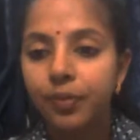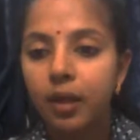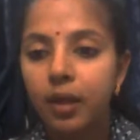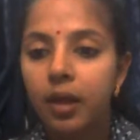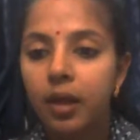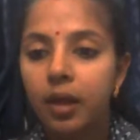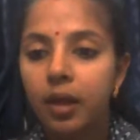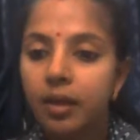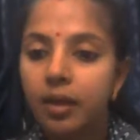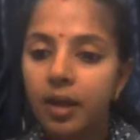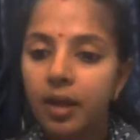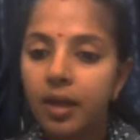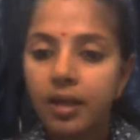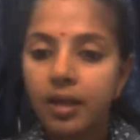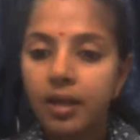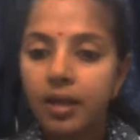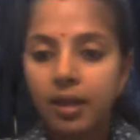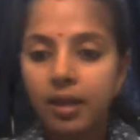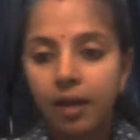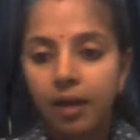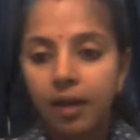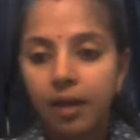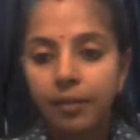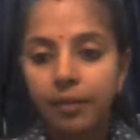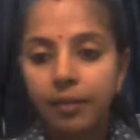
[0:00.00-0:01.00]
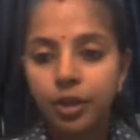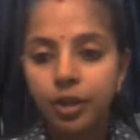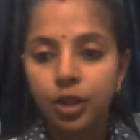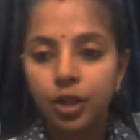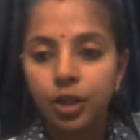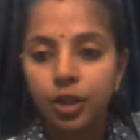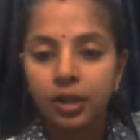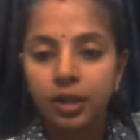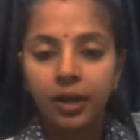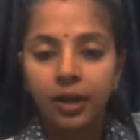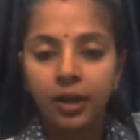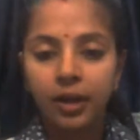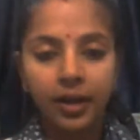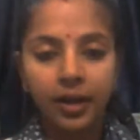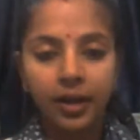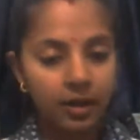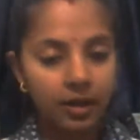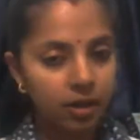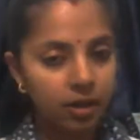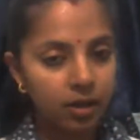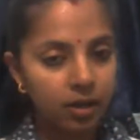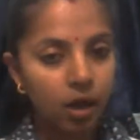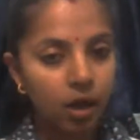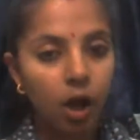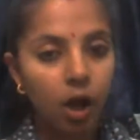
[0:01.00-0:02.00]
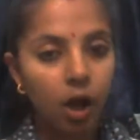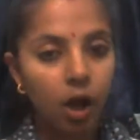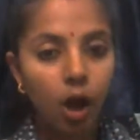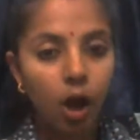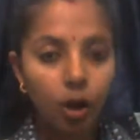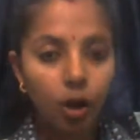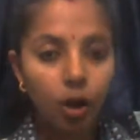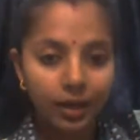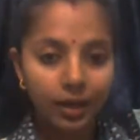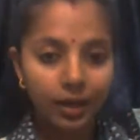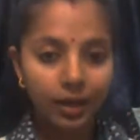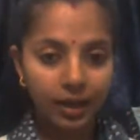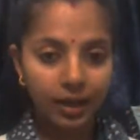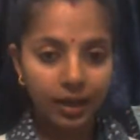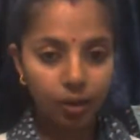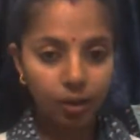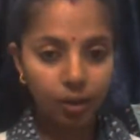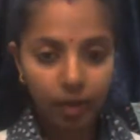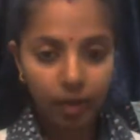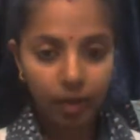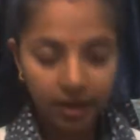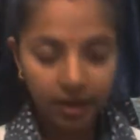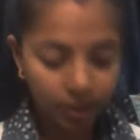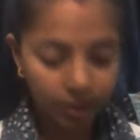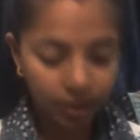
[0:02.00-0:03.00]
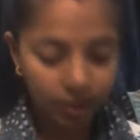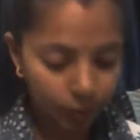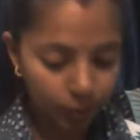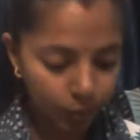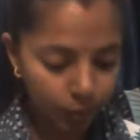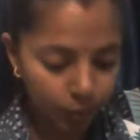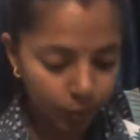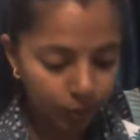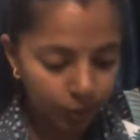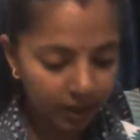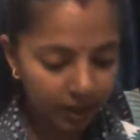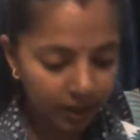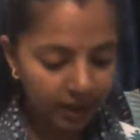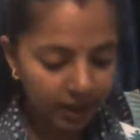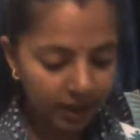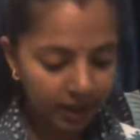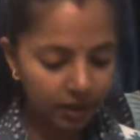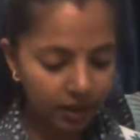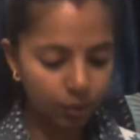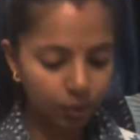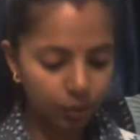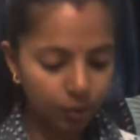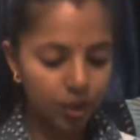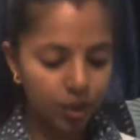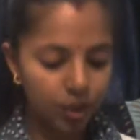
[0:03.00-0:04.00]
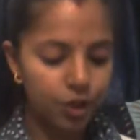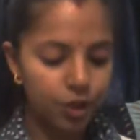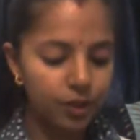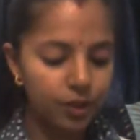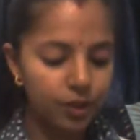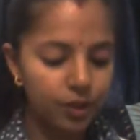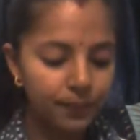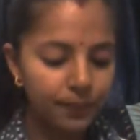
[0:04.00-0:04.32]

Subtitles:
Yes, Amarjit, correct. Okay, so let's go to the next question.